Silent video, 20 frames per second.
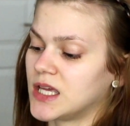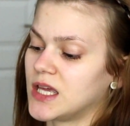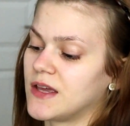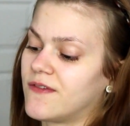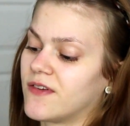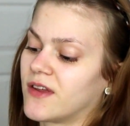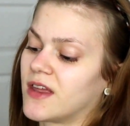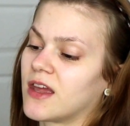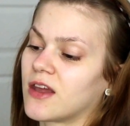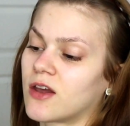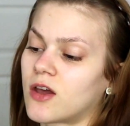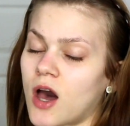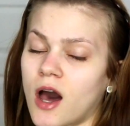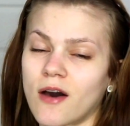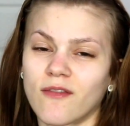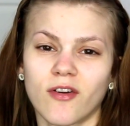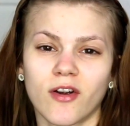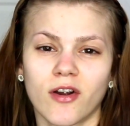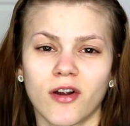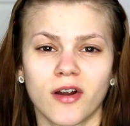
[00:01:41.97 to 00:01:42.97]
if it can
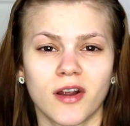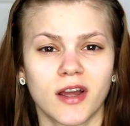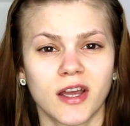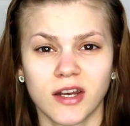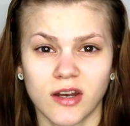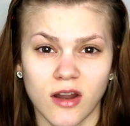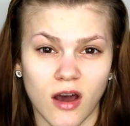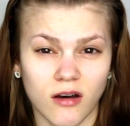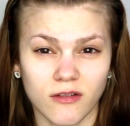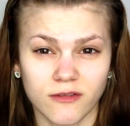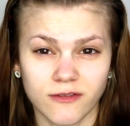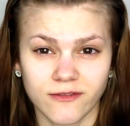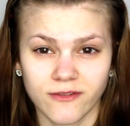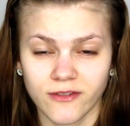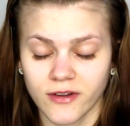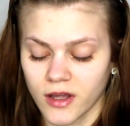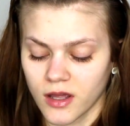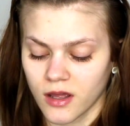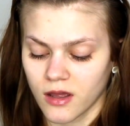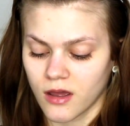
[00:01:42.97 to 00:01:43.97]
cover
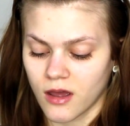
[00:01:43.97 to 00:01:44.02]
enough,